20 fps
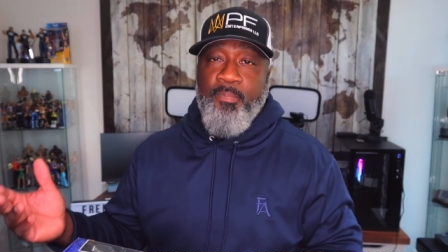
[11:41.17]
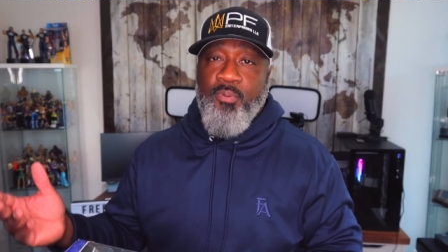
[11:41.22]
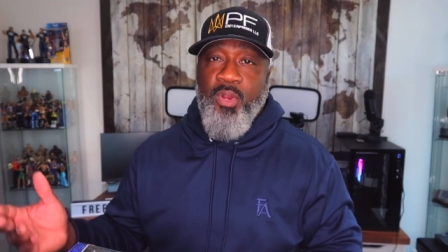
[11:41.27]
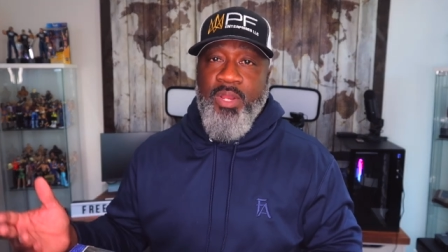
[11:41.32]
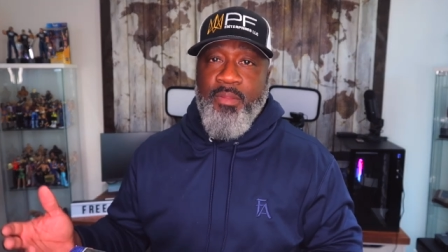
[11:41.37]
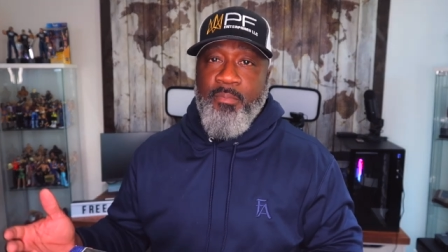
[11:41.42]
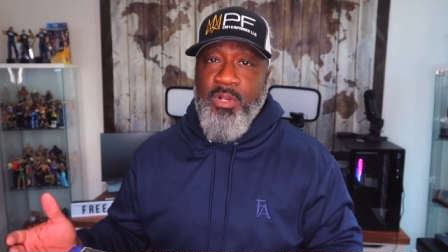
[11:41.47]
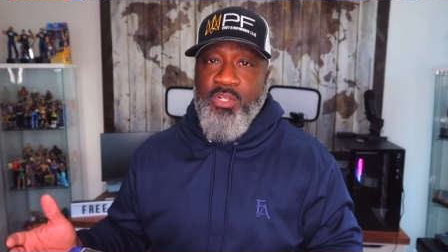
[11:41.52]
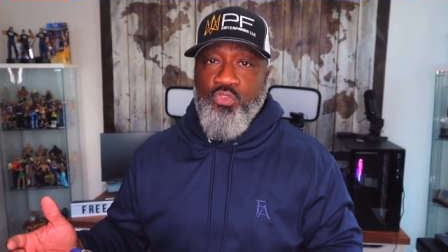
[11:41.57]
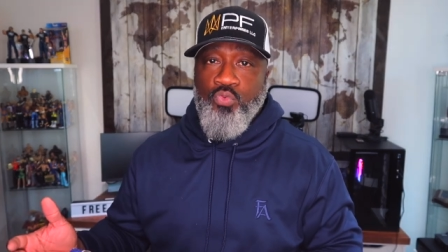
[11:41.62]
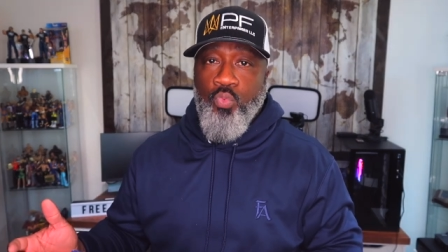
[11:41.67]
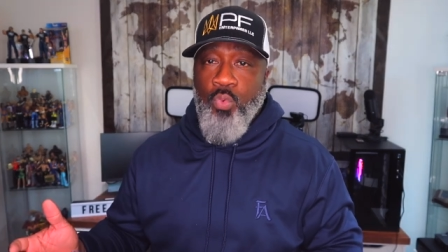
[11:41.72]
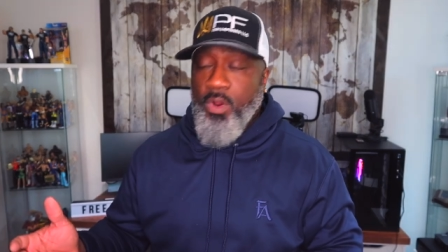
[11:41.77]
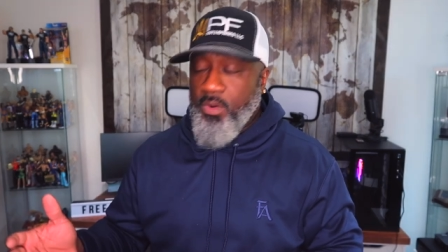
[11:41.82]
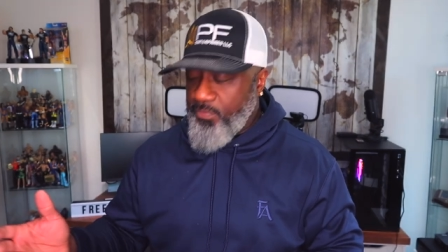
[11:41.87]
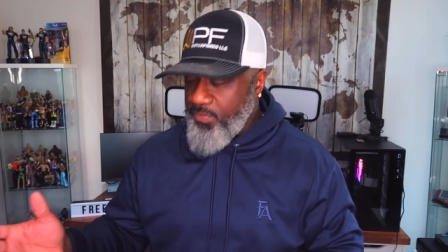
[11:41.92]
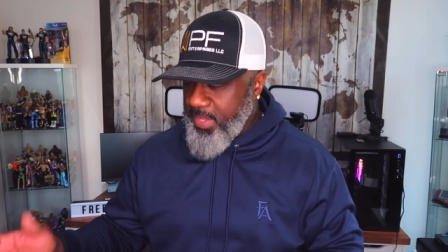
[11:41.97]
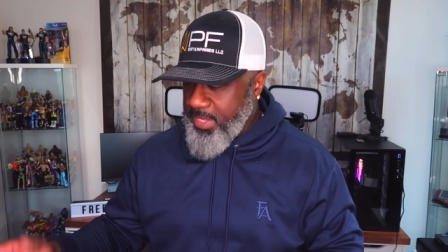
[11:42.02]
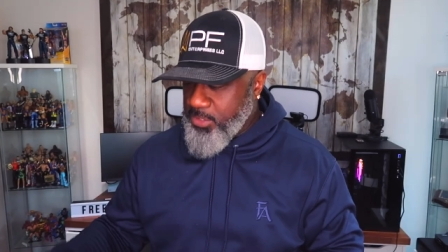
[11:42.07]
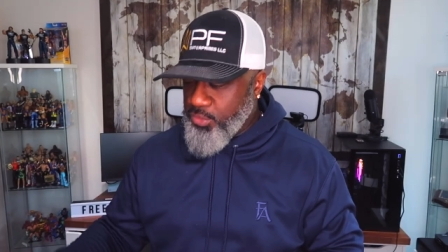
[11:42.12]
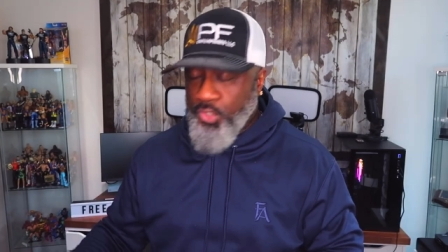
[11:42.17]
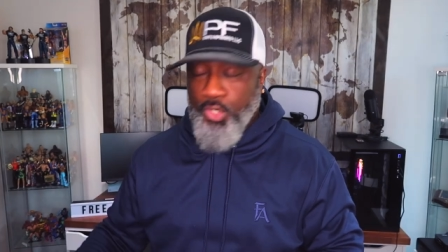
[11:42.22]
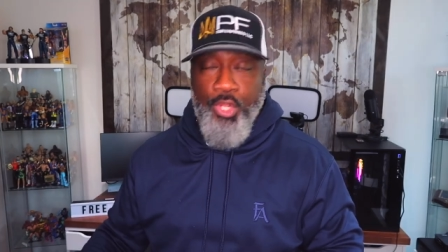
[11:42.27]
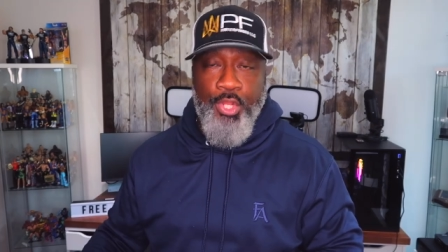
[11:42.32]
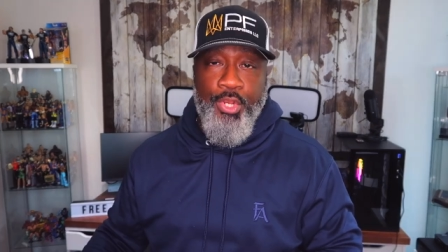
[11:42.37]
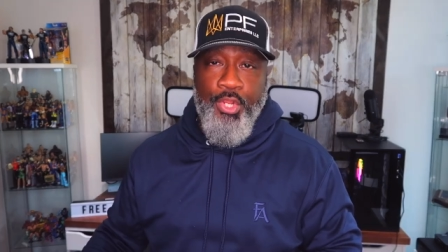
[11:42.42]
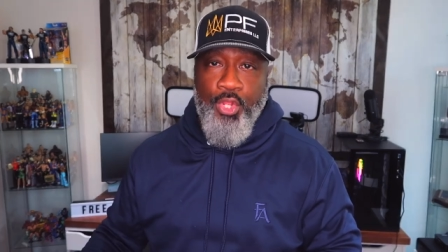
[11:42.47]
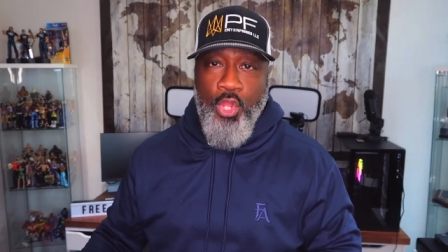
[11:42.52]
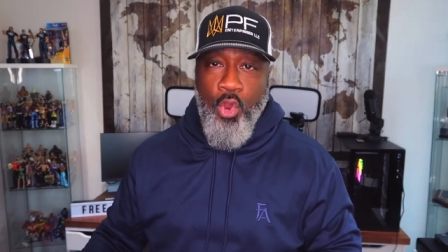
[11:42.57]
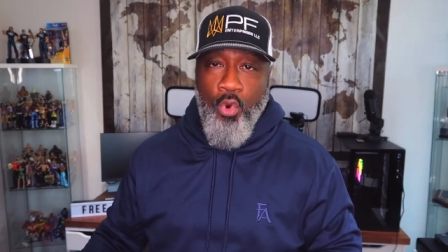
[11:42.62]
pretty much where things are
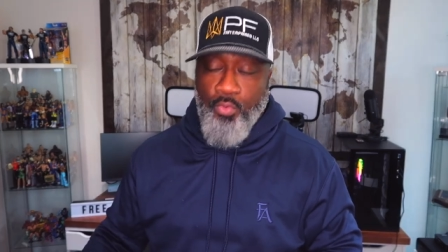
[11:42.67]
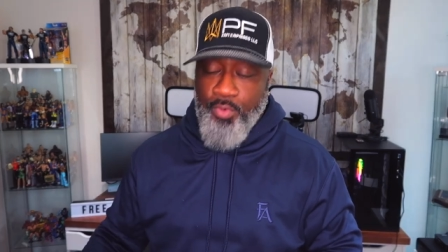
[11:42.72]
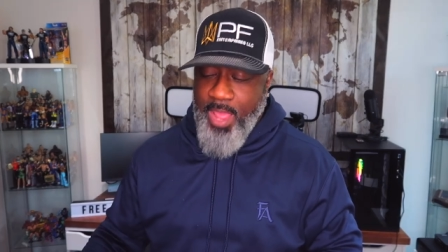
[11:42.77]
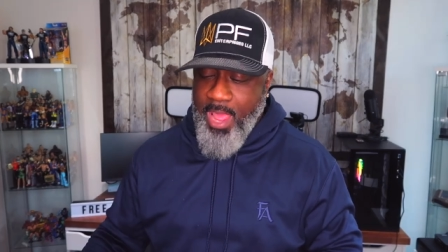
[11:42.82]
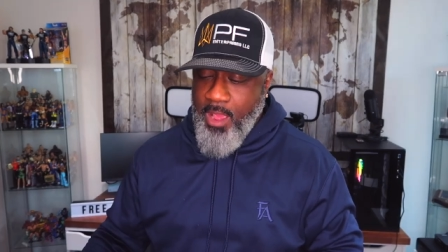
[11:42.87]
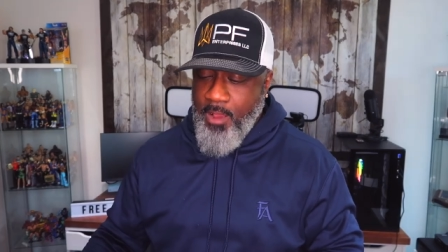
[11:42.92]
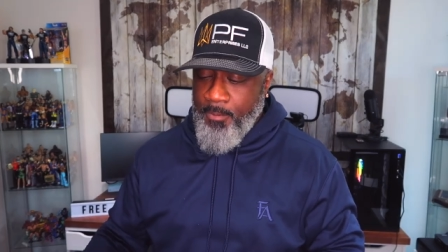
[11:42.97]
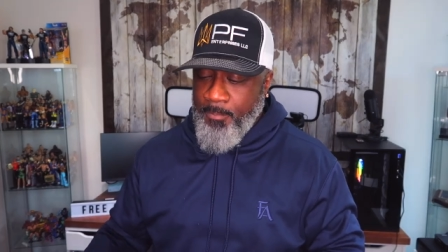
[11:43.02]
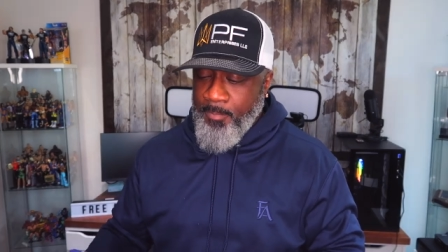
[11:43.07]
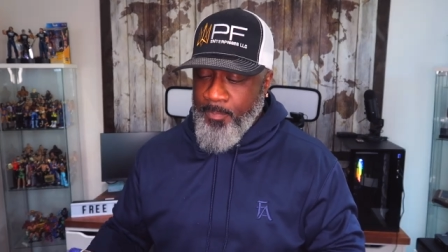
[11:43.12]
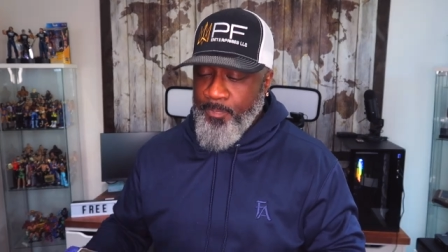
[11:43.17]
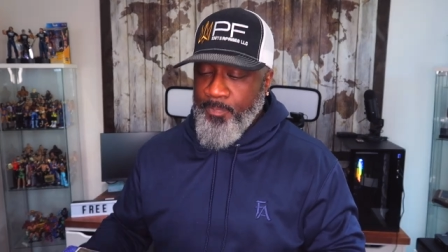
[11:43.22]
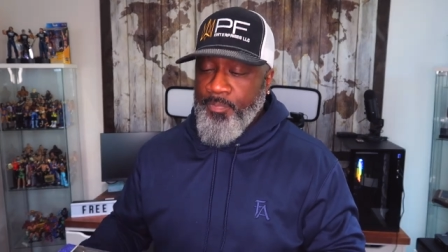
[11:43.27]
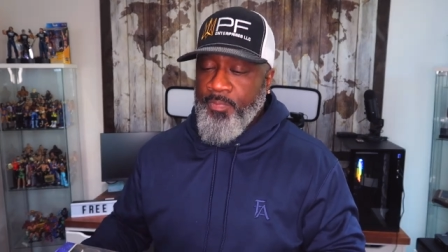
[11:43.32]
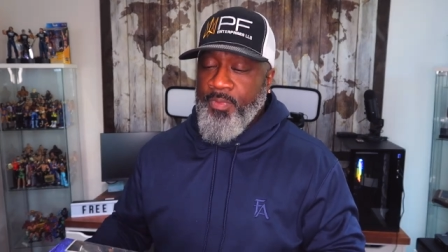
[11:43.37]
going to go now.